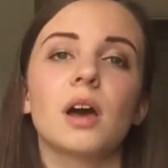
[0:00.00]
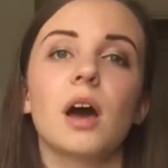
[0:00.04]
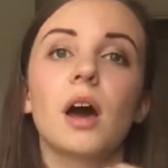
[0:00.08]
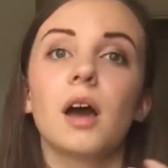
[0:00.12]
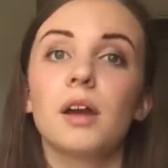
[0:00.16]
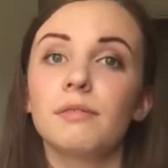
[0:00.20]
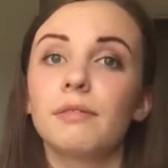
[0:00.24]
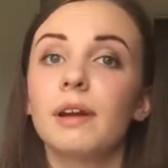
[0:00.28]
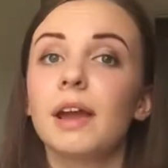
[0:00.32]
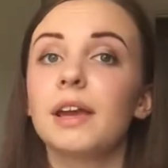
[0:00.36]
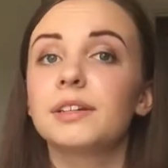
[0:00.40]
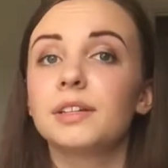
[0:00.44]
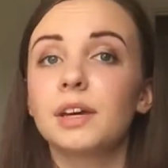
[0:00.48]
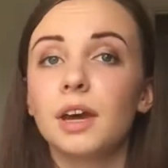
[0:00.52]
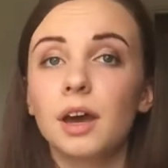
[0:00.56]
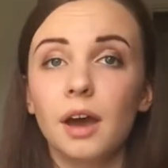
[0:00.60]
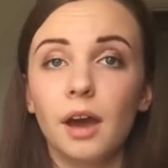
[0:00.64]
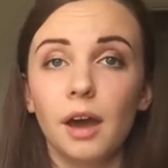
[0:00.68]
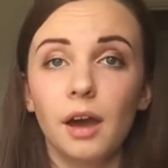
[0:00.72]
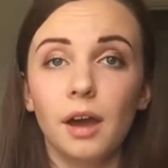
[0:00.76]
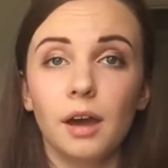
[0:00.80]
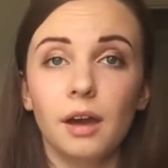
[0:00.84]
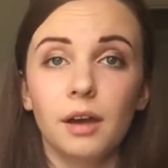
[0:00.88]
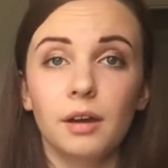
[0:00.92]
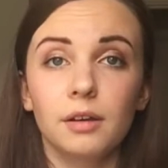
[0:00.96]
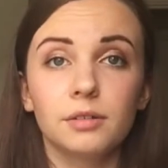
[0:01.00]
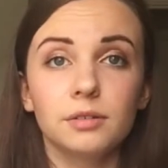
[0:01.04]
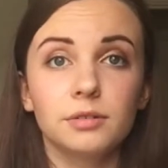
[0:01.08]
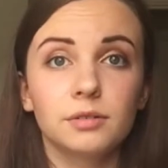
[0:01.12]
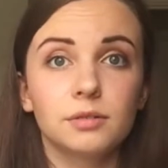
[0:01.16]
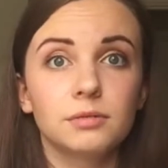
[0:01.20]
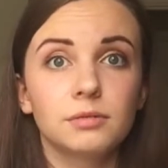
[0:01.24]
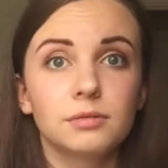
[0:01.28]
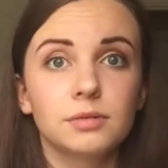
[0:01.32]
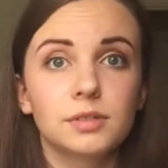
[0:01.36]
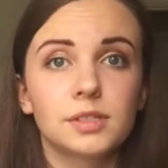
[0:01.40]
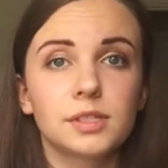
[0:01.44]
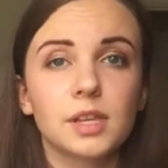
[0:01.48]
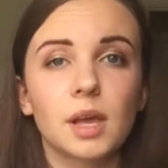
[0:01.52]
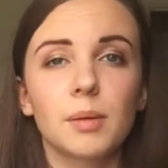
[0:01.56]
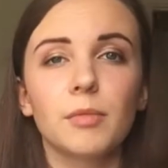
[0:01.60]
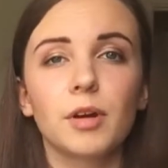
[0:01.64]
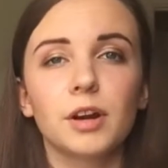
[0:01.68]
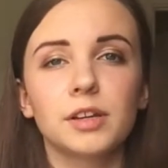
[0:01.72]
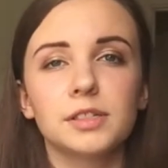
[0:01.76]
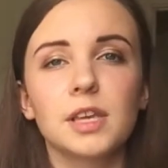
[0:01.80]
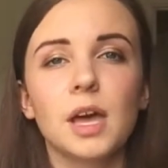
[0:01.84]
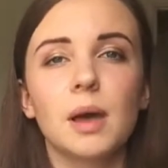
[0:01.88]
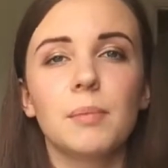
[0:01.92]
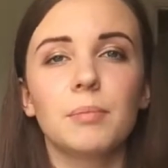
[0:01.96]
I read her Summer
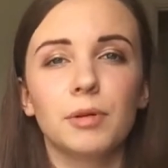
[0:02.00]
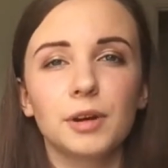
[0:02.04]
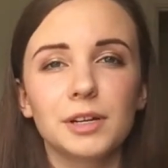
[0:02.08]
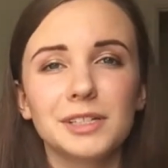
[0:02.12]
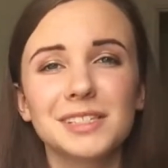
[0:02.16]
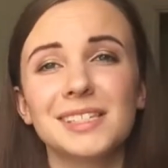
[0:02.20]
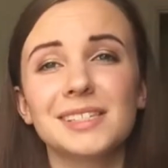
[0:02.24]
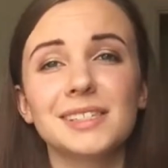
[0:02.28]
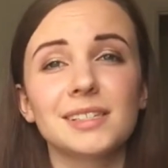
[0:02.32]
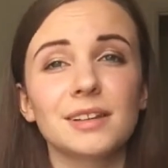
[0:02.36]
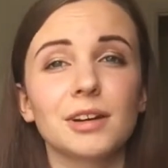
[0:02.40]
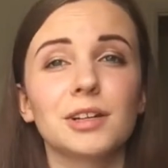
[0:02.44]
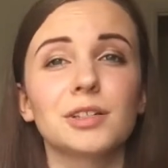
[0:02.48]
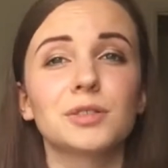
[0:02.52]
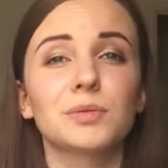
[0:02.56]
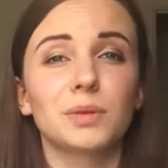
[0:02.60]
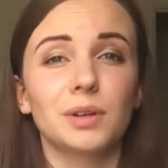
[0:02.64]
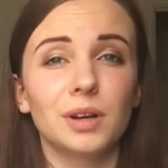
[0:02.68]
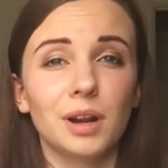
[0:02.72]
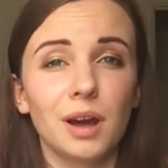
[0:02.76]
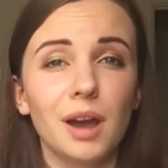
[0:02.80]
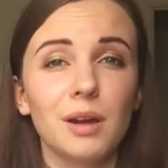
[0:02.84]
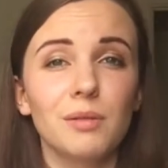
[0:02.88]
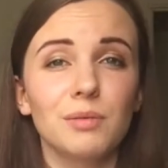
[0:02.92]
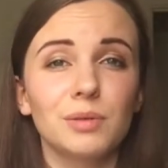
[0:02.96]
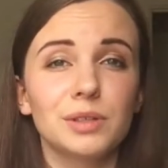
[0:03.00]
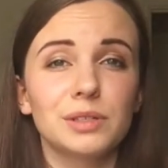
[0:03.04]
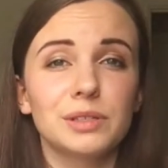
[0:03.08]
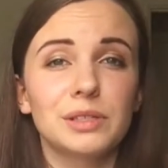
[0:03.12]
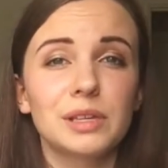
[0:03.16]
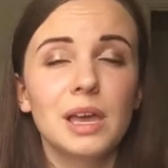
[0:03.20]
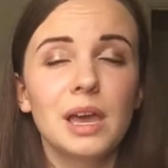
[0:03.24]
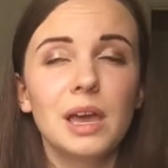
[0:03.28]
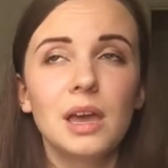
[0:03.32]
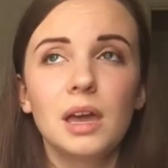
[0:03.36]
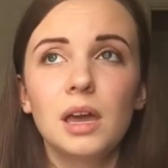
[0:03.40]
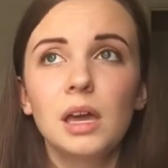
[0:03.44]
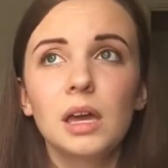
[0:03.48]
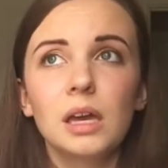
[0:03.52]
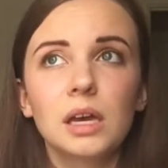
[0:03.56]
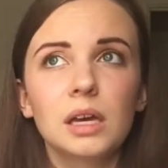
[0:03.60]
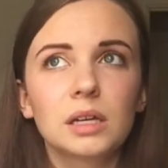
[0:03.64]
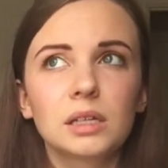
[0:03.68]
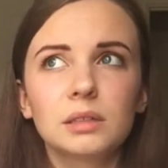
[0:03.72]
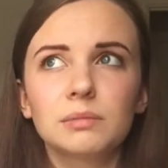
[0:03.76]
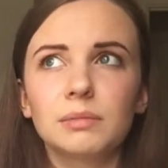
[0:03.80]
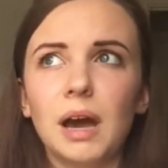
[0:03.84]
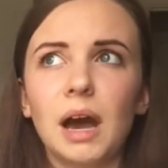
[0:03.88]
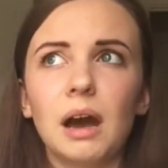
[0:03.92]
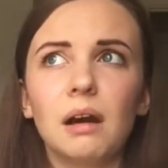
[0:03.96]
I Turned Pretty series when I was
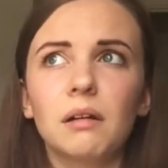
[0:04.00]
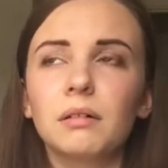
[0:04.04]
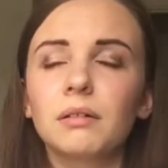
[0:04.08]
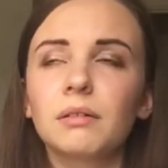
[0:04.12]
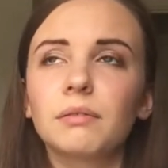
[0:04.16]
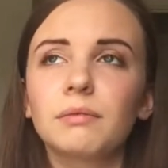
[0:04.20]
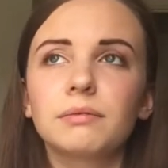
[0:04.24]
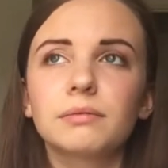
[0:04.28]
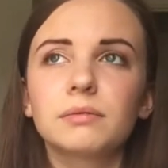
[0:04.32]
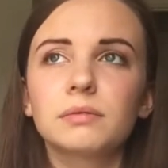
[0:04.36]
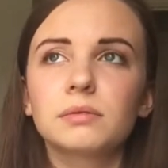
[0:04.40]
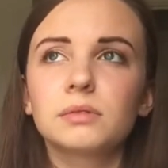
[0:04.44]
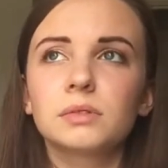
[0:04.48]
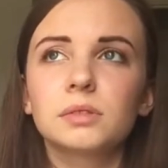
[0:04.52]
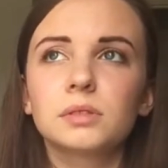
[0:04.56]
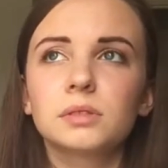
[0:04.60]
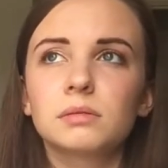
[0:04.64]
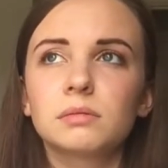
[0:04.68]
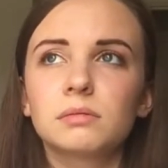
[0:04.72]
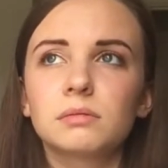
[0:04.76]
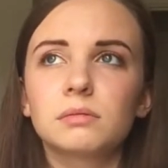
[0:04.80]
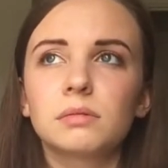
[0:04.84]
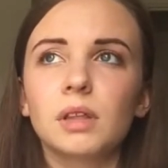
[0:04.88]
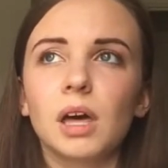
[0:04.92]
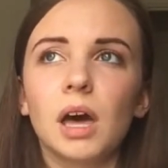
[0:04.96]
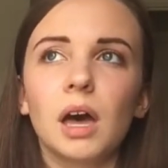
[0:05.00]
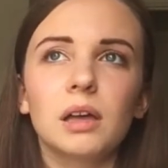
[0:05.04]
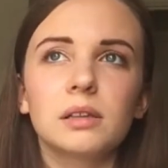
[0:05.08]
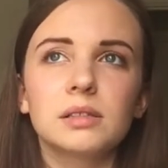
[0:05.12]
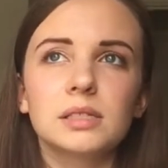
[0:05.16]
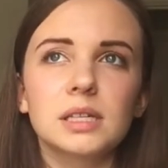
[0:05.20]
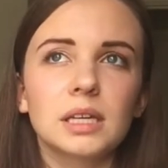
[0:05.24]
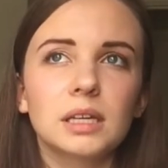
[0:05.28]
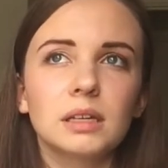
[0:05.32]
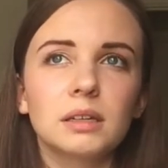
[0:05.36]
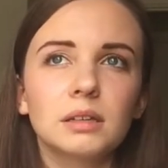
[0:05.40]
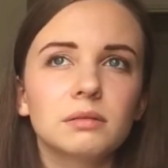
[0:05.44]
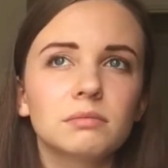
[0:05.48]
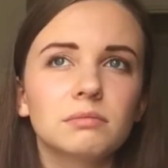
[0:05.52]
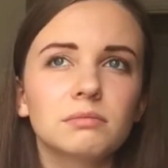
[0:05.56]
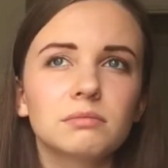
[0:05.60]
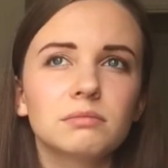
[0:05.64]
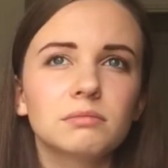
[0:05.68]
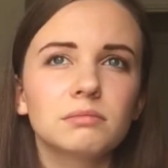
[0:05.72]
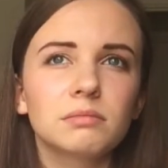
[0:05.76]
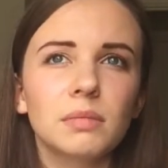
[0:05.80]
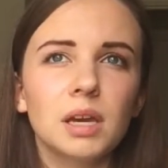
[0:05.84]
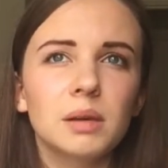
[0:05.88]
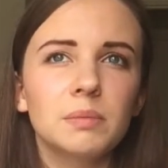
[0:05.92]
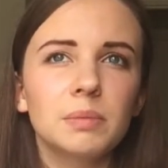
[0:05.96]
about
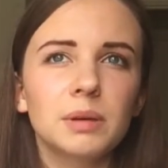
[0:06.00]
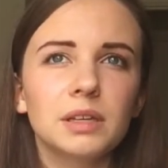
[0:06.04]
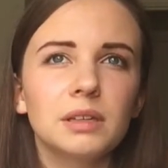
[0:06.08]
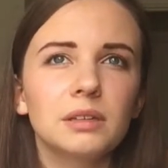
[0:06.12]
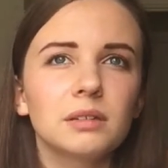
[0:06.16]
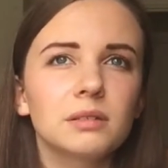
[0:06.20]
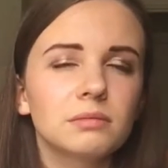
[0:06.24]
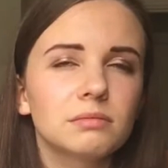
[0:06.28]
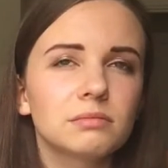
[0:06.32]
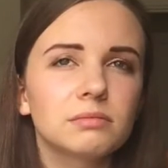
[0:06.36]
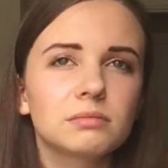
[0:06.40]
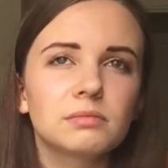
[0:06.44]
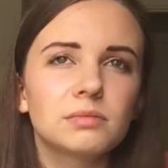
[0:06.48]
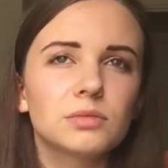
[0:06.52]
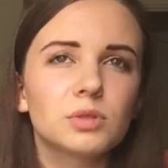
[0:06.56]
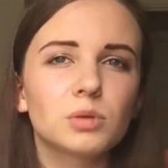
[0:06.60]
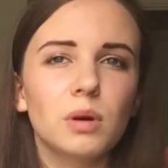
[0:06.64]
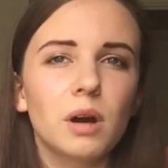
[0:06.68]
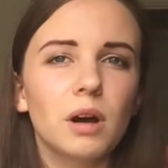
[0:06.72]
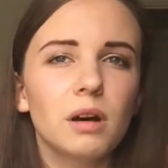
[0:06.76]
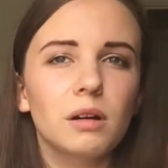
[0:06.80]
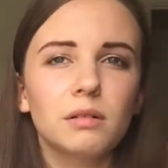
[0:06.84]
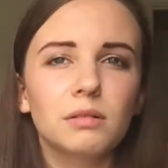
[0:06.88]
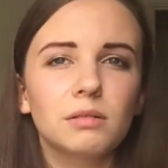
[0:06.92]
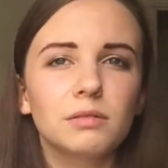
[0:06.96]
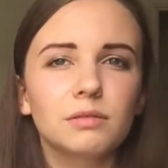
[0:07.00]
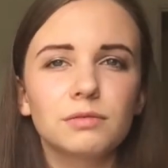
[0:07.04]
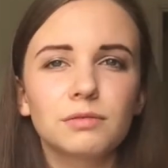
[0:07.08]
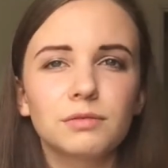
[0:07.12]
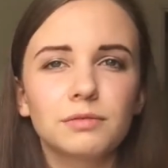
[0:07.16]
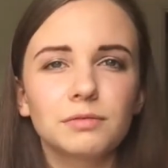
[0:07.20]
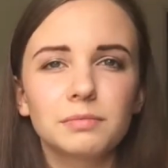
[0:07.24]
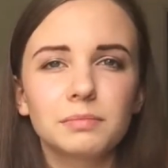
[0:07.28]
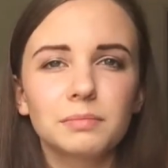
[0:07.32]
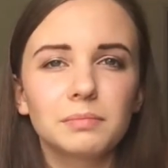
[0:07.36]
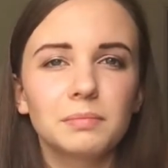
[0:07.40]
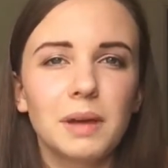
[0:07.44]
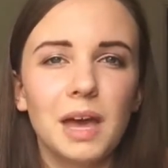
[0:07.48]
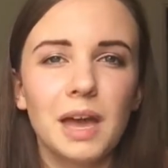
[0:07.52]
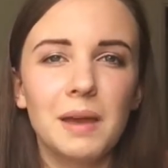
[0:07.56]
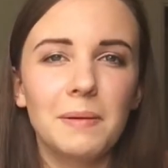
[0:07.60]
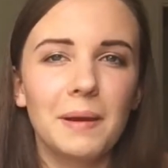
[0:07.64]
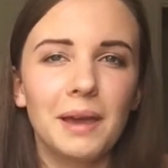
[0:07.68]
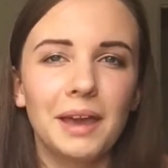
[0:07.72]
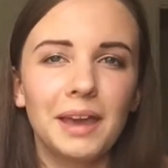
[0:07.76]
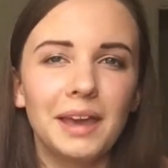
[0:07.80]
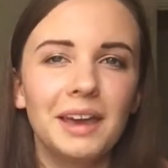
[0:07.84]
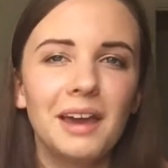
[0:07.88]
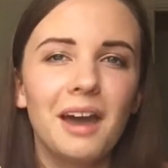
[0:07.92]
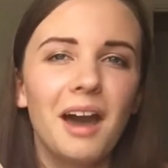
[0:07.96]
13, maybe 12,
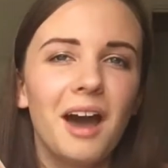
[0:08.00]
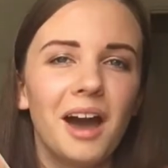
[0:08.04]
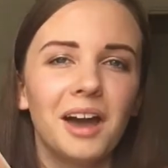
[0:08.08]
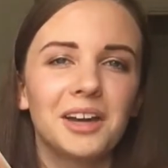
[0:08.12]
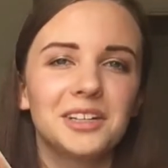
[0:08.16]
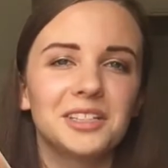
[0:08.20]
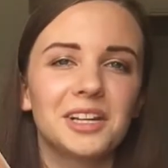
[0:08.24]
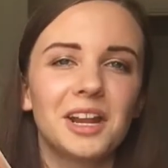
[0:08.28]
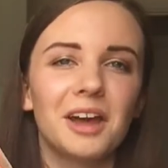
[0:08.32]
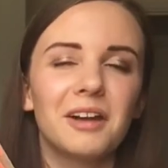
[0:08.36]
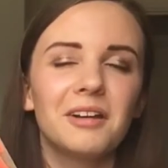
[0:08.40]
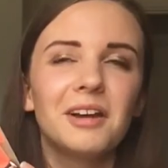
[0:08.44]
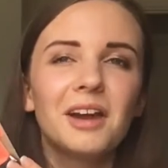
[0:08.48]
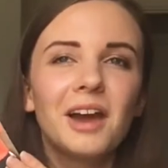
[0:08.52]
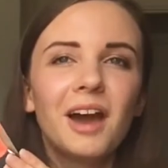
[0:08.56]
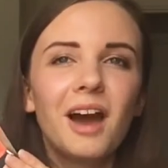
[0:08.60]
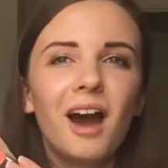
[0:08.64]
maybe, I don't know.